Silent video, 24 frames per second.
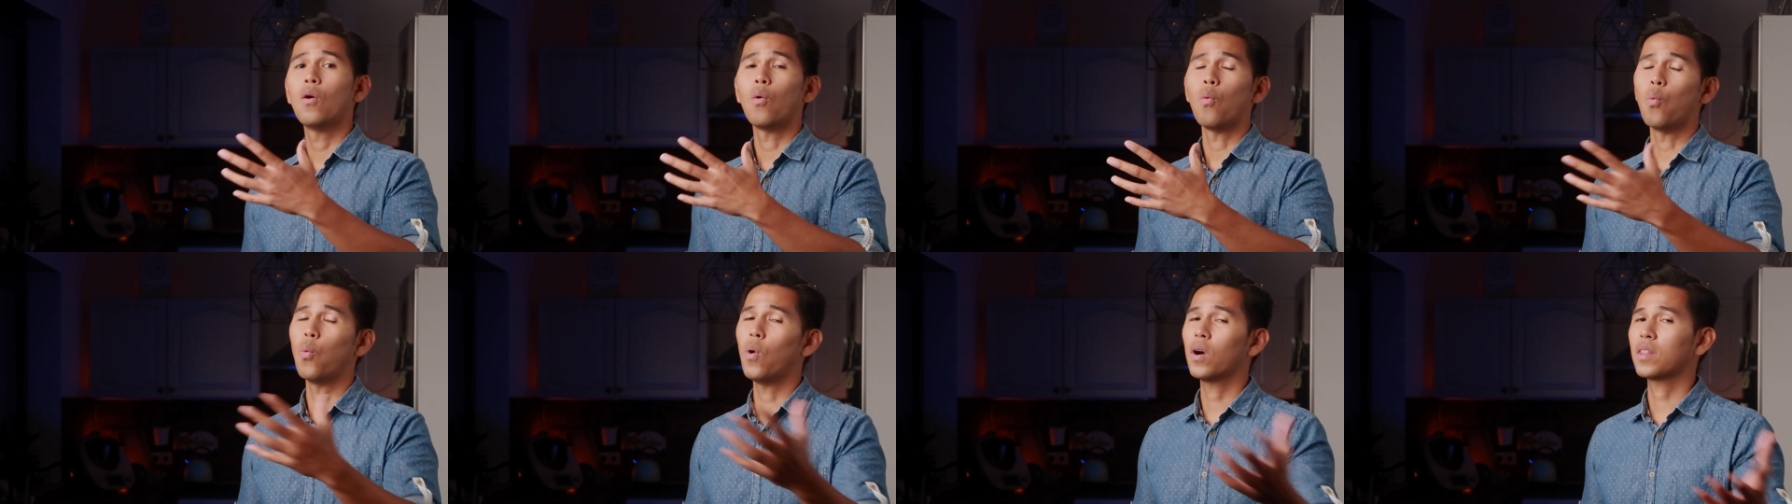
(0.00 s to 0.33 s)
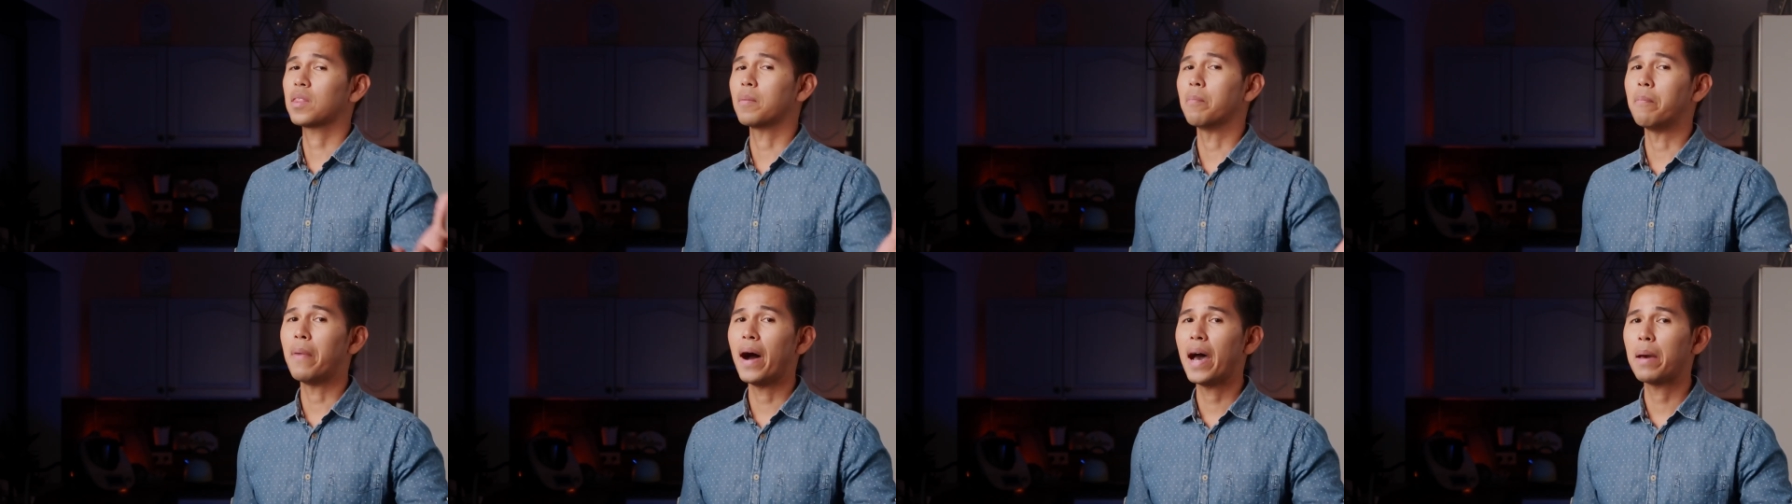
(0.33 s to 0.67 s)
what
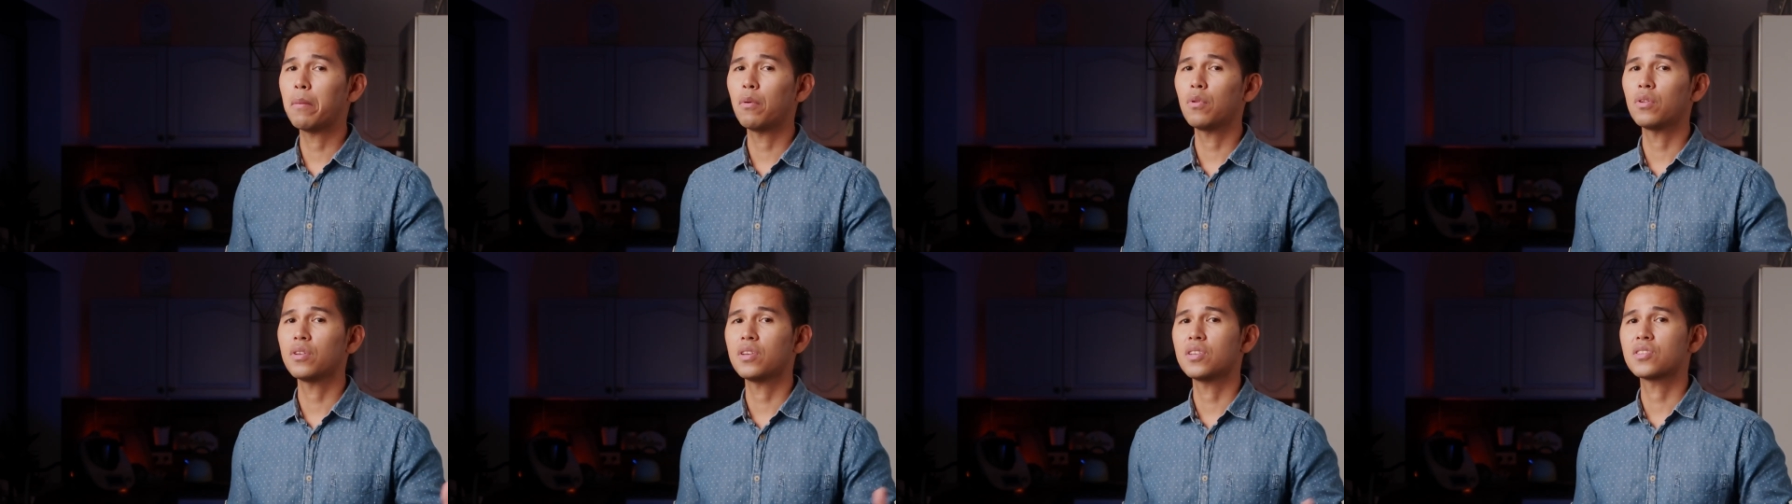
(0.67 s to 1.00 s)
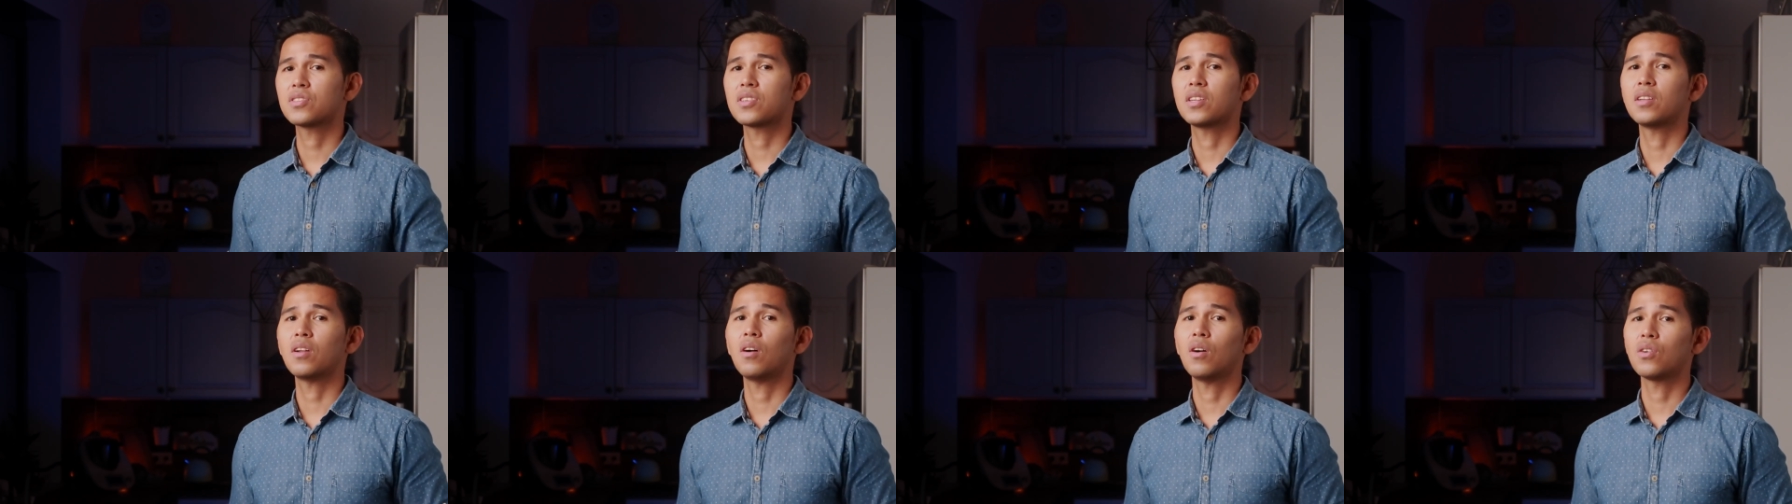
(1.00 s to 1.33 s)
the Bible
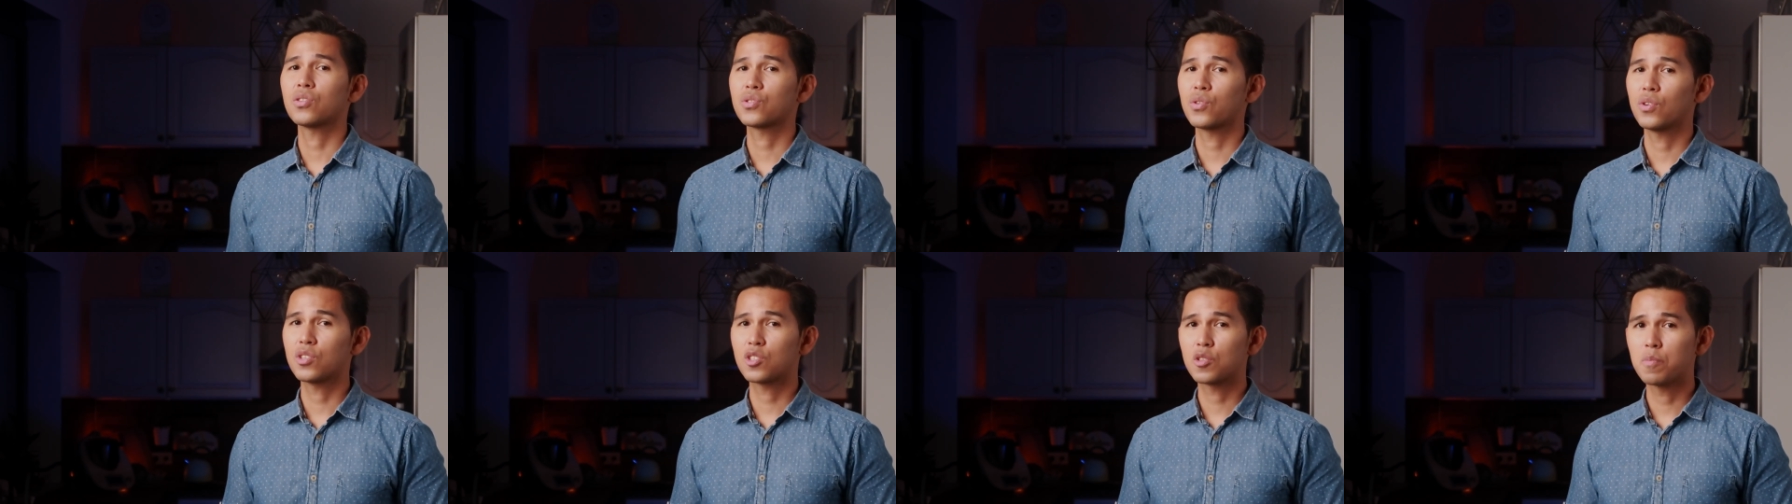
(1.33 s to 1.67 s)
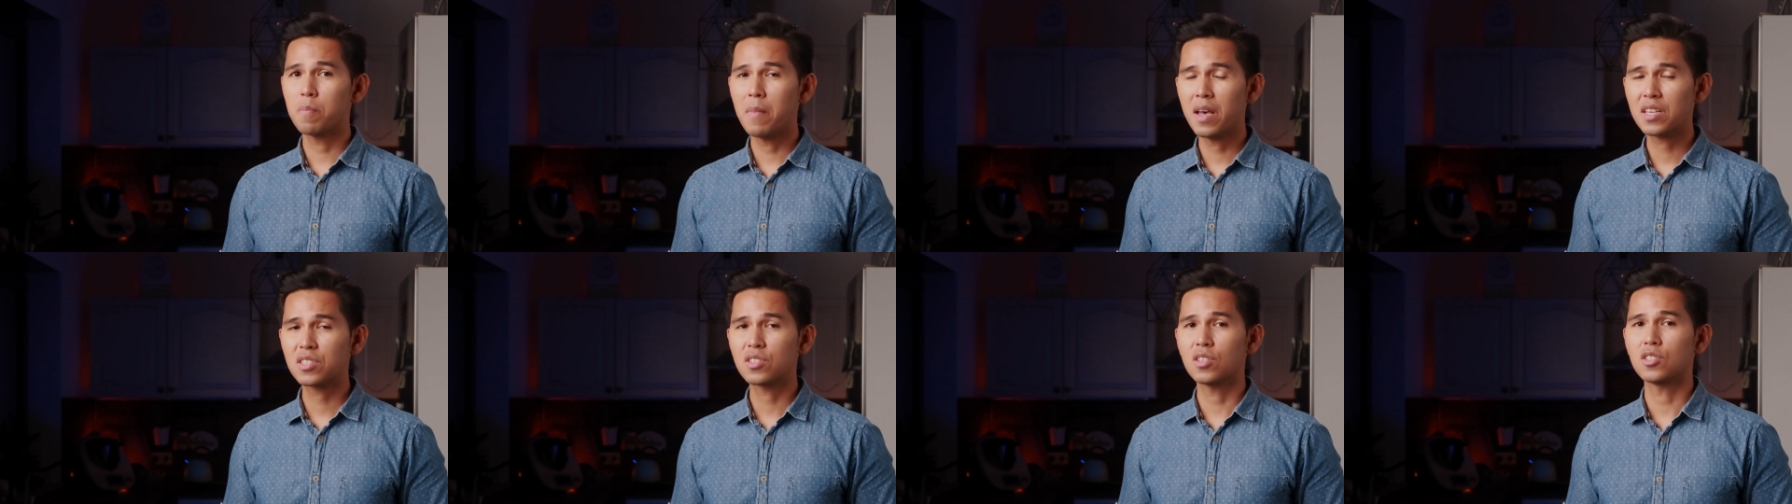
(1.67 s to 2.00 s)
is and also its
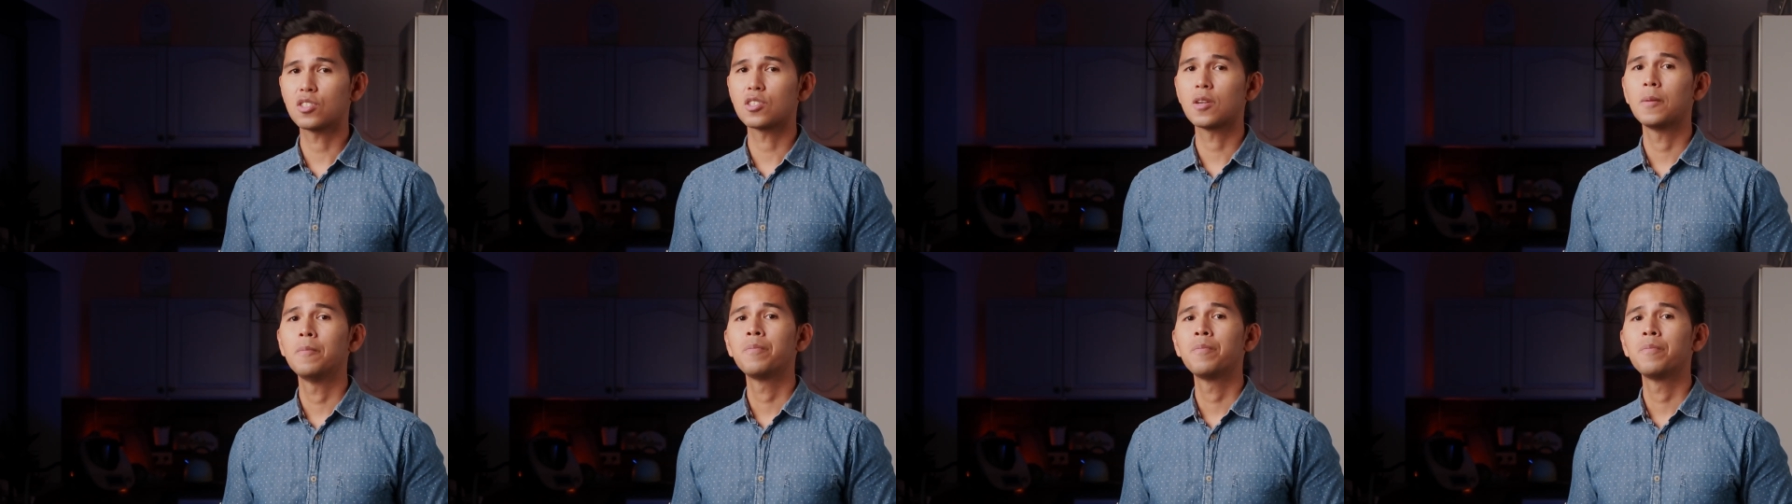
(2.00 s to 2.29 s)
message.